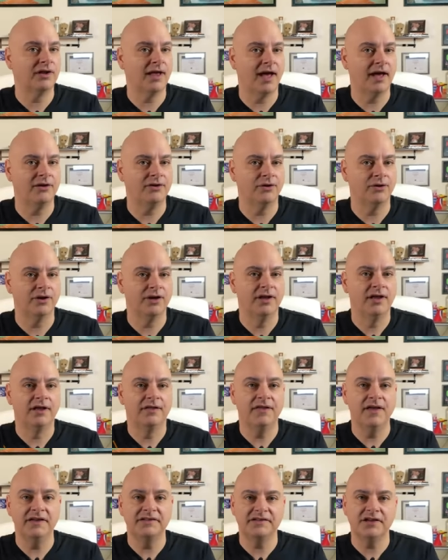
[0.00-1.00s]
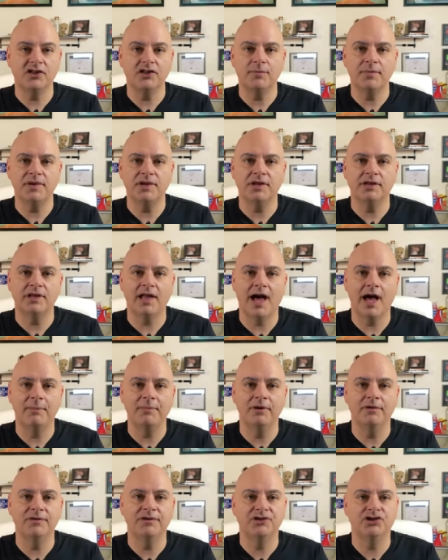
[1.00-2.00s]
a lanyard. They sell them in the
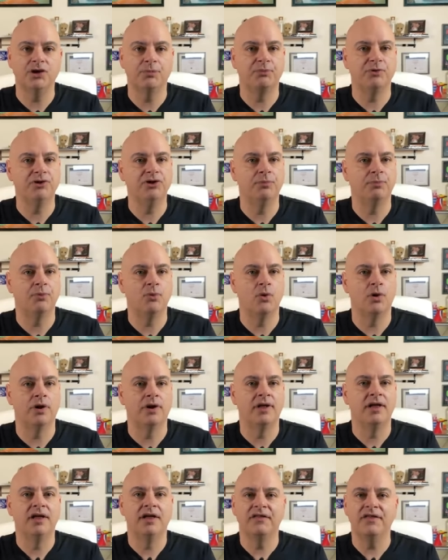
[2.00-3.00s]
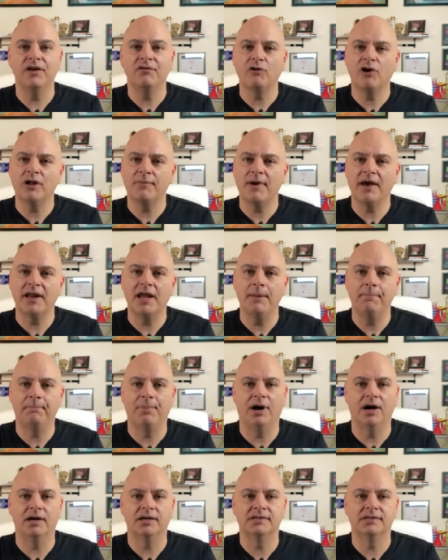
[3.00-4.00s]
lobby of the ship when you board. They run about
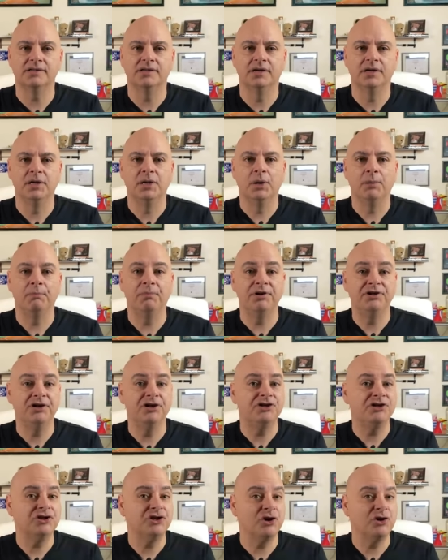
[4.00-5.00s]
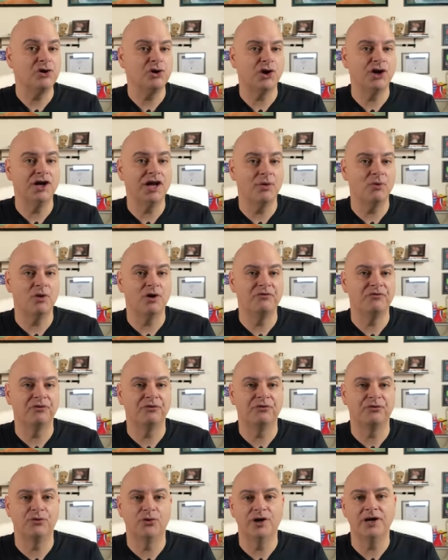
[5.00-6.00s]
eight bucks. But did you know you can get one
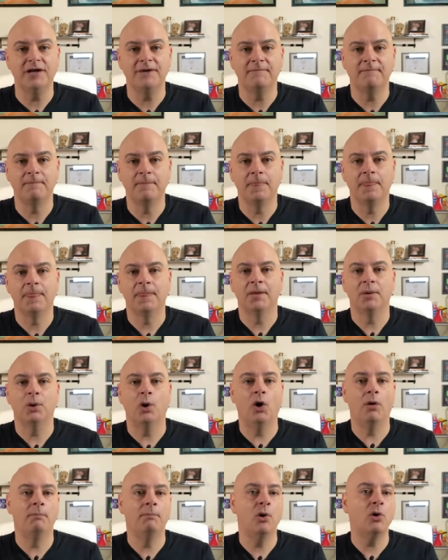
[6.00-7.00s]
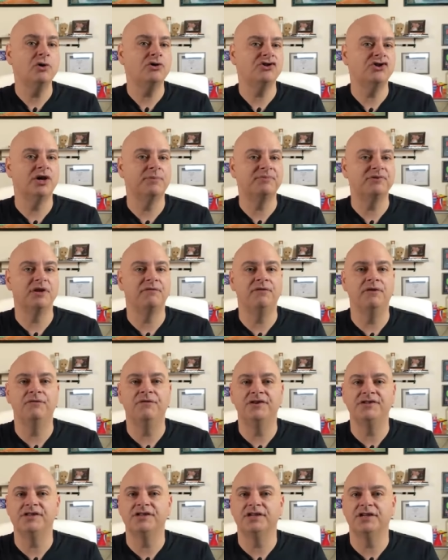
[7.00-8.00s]
for free? On most ships, if you
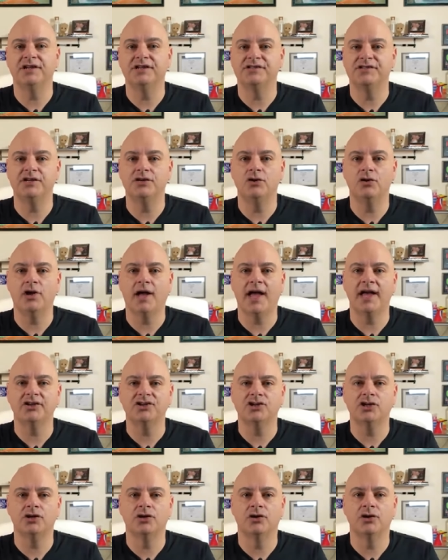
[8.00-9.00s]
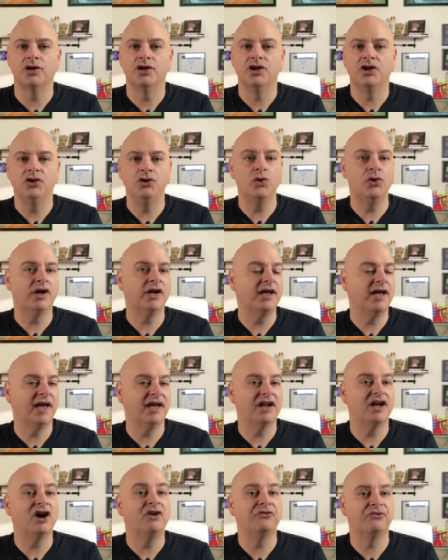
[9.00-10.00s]
visit the casino cashier, you can
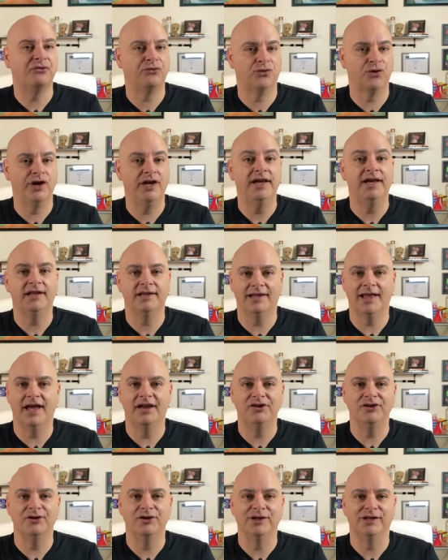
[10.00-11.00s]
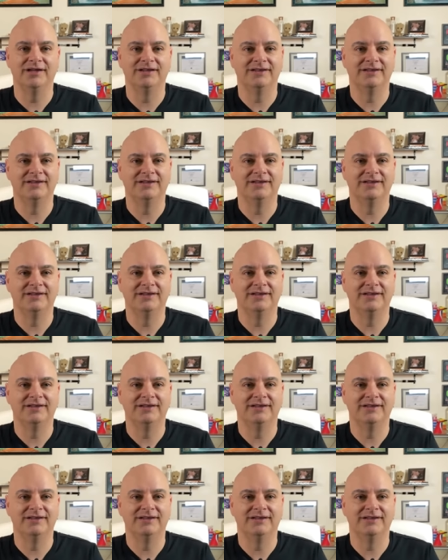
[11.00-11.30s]
get a free lanyard.